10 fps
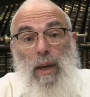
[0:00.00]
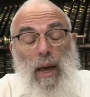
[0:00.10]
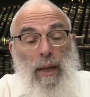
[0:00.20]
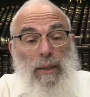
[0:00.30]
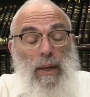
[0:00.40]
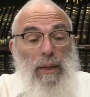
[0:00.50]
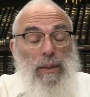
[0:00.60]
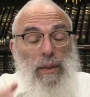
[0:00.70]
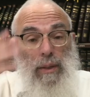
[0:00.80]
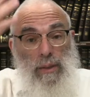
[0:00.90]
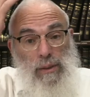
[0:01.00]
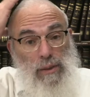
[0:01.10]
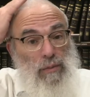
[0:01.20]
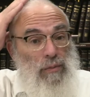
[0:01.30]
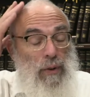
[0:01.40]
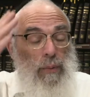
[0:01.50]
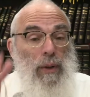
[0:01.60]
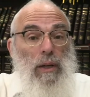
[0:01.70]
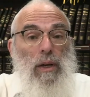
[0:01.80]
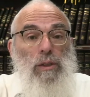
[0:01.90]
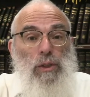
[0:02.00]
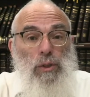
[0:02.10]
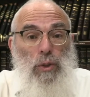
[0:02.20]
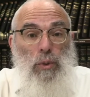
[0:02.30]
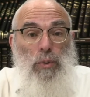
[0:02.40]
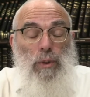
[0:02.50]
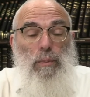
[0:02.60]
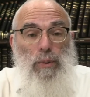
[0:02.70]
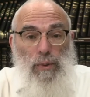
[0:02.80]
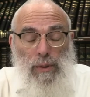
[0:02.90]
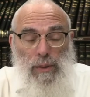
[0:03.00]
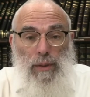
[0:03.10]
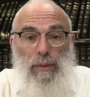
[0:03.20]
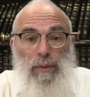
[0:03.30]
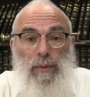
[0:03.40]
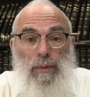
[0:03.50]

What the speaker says: And yet this very astute person